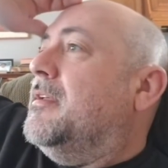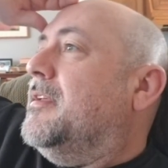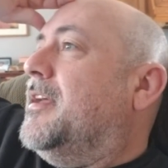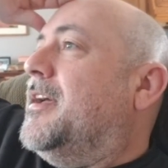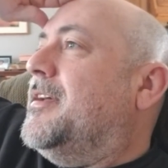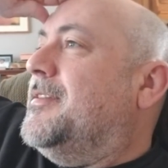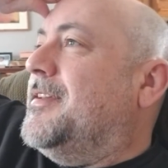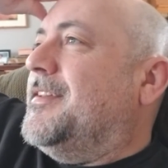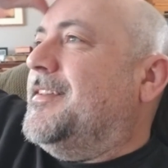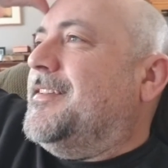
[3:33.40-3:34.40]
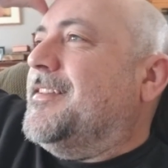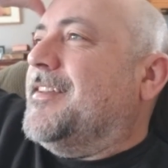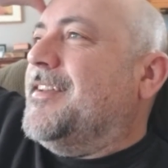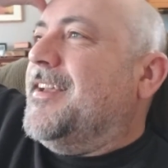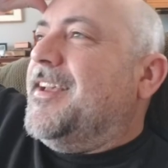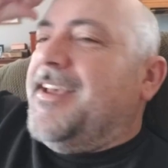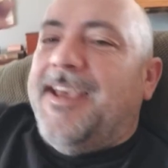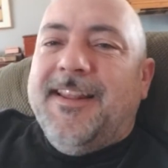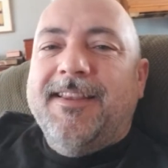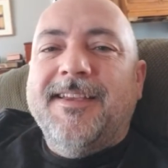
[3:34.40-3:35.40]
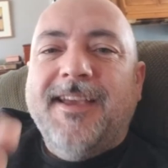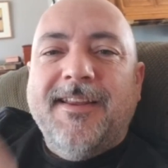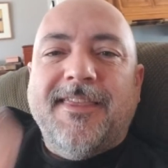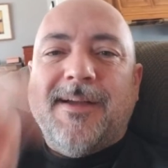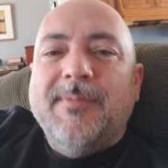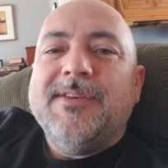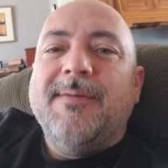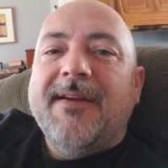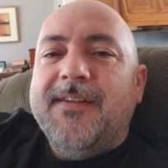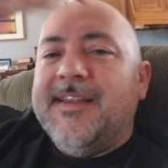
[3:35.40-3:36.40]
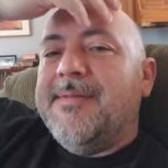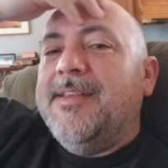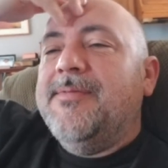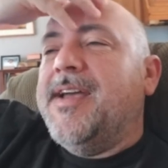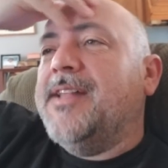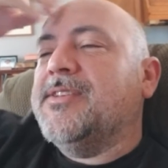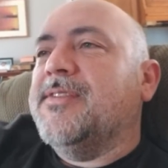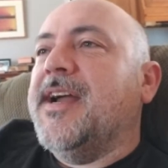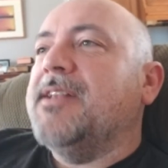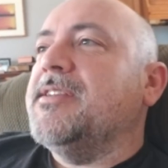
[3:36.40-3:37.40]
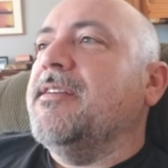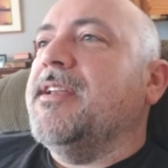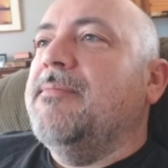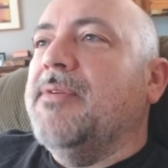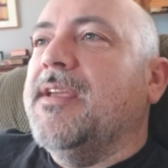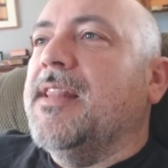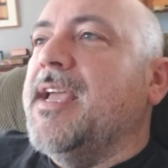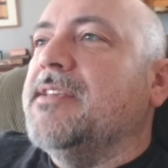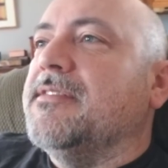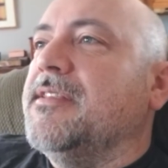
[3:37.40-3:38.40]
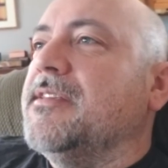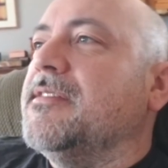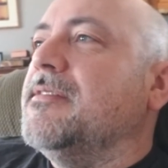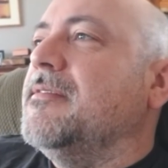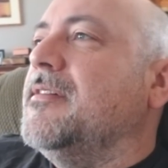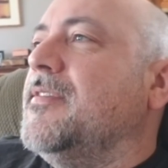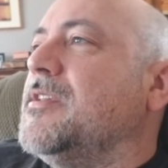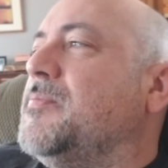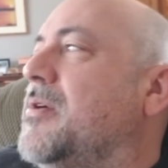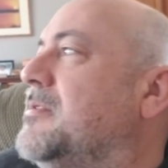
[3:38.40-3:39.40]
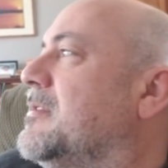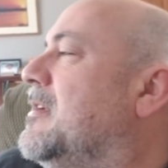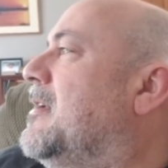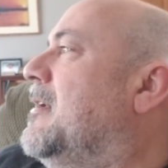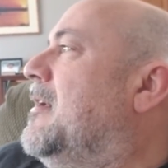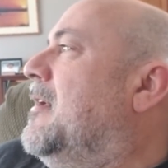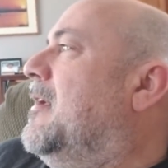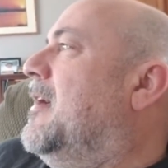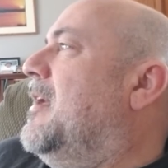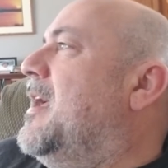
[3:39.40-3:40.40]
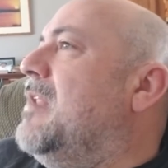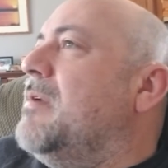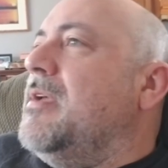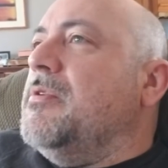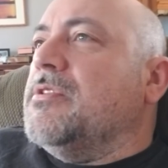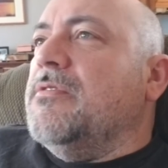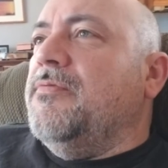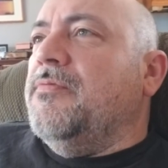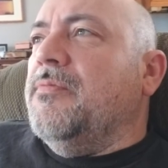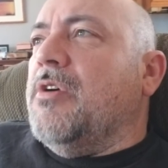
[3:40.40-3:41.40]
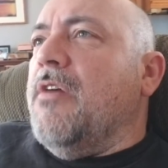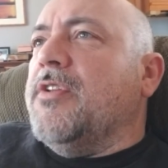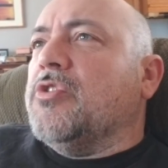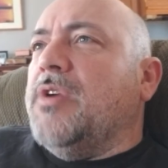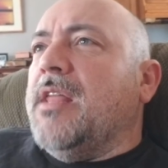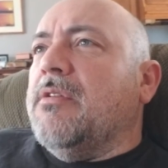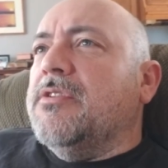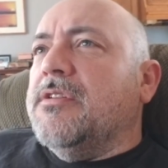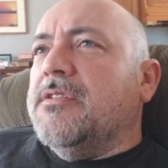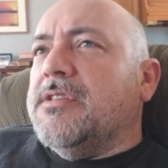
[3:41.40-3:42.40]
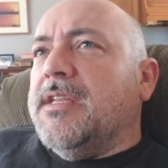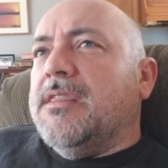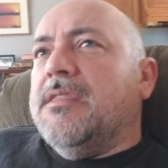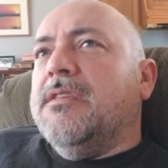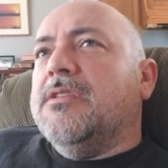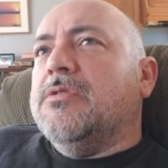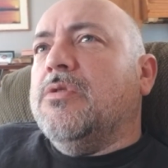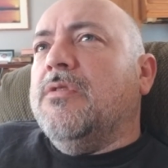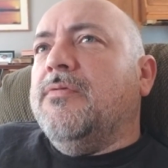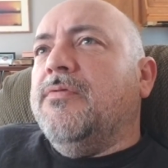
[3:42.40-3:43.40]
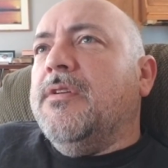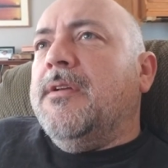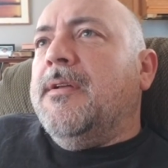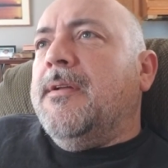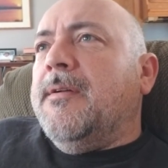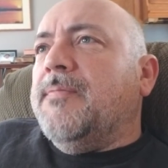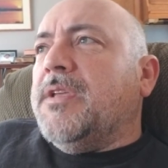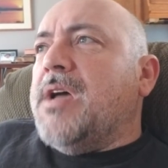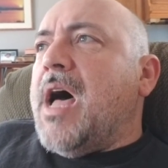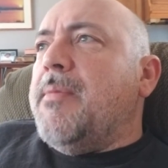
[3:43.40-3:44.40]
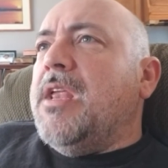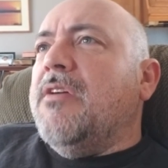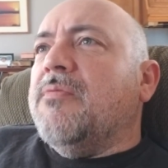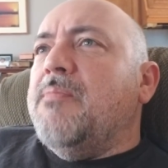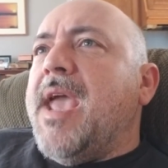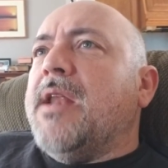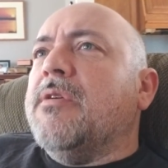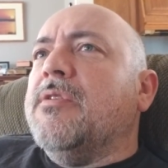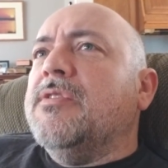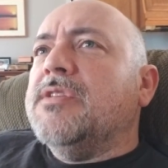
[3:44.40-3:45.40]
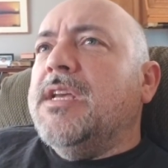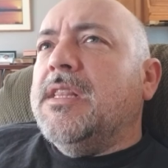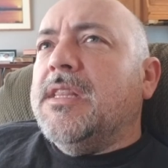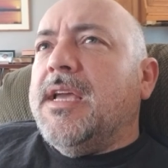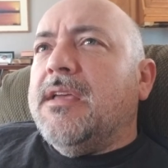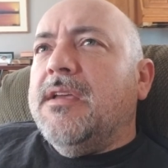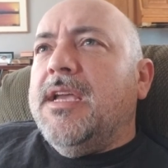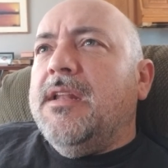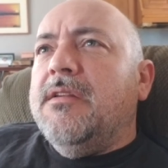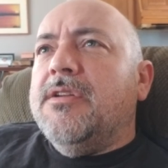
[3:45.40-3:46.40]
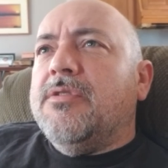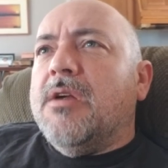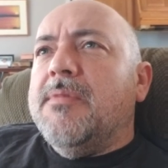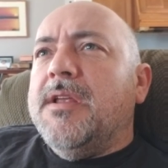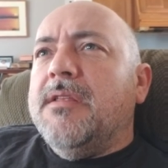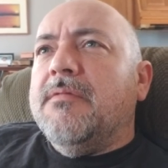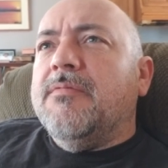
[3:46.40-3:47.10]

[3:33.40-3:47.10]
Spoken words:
Uh, hit a thumbs up every time I do a head scratch, and I'll get a million likes on this post. Anyway, it was sort of all the trailers are. It's like this sort of comedy of manners in like indeterminate